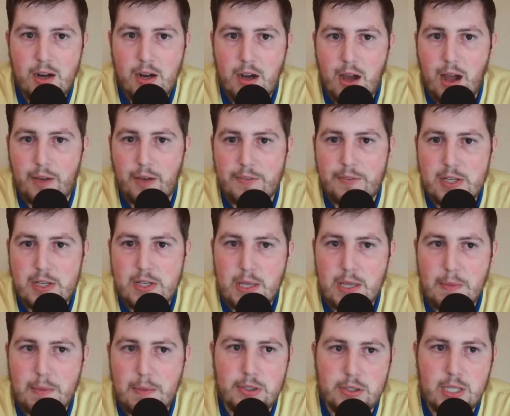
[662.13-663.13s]
Obviously,
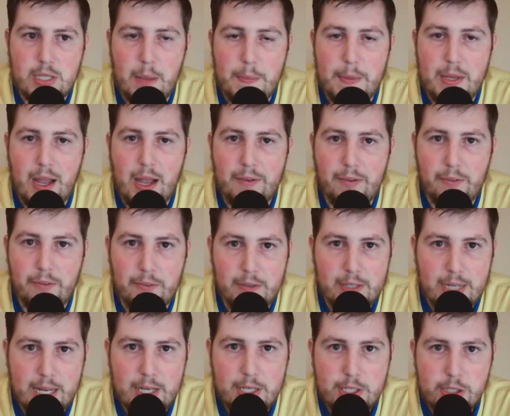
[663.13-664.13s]
Mitchell's coming off of an
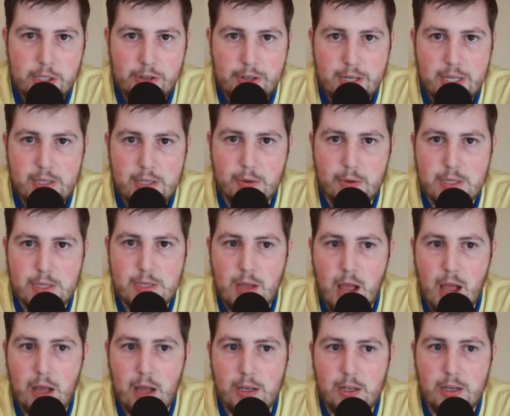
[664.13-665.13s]
injury, so he's
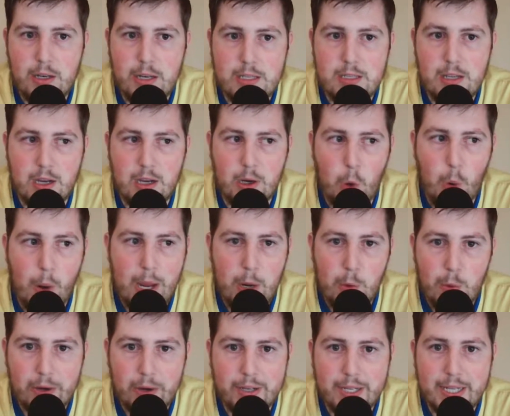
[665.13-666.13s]
not quite
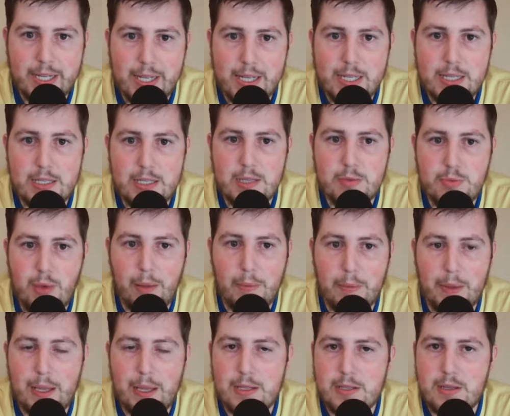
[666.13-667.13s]
where he is.
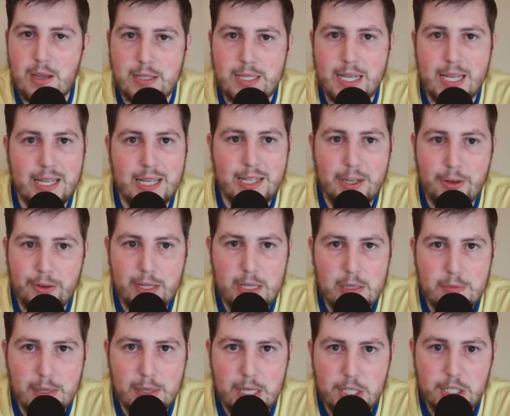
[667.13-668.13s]
He's not taking nearly
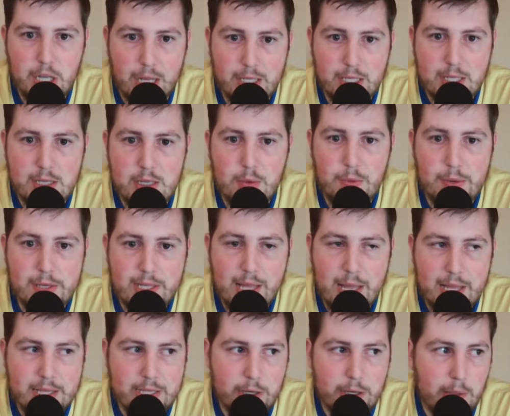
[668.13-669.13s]
as many shots as he was
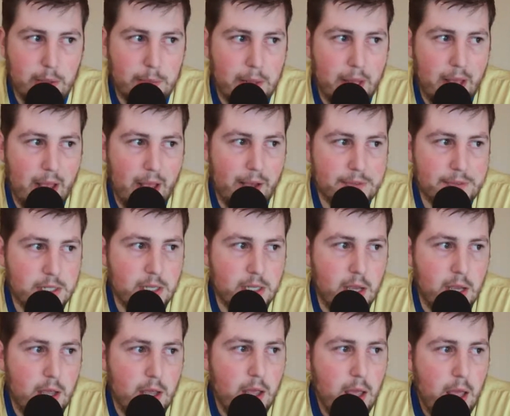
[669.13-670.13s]
last year in the playoffs.
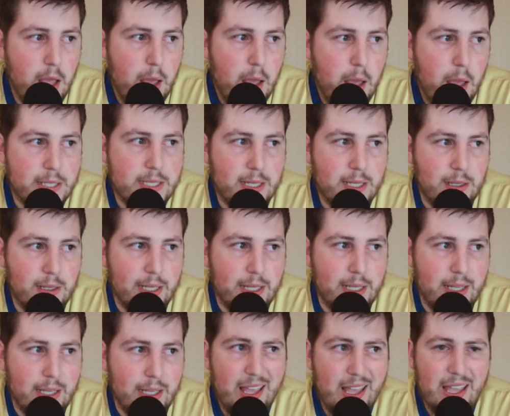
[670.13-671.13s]
But still,
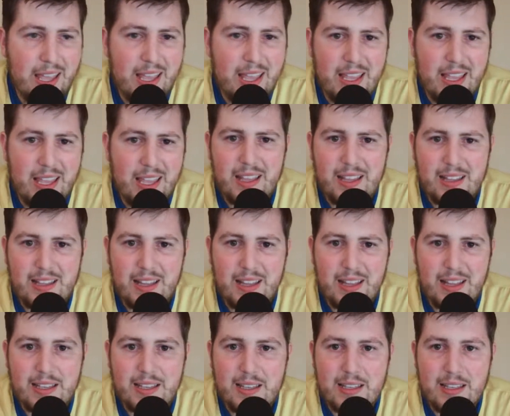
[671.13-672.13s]
he's
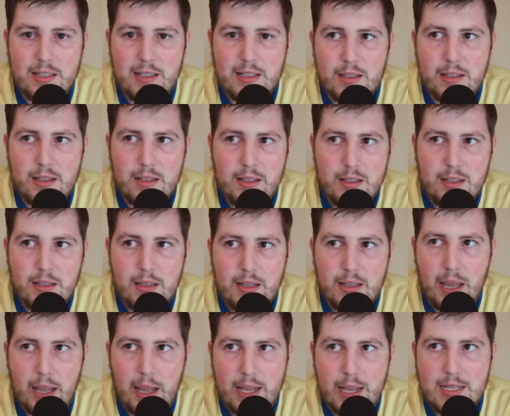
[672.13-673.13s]

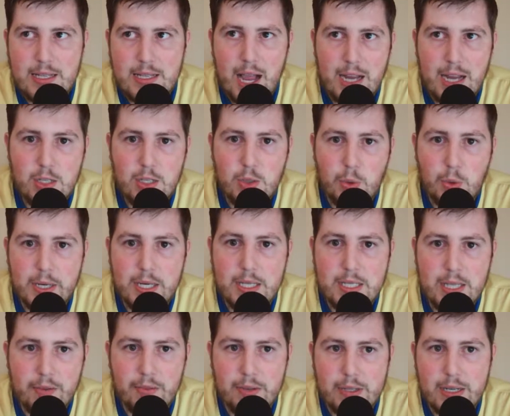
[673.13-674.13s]
high
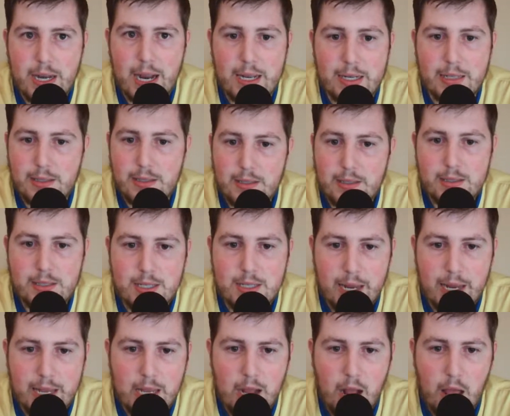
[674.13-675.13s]
20s every night.
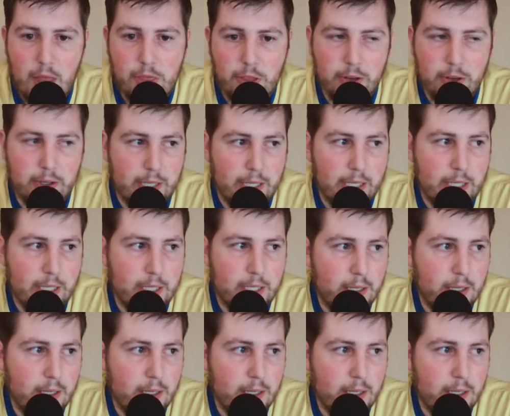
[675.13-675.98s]
Tonight he got 30.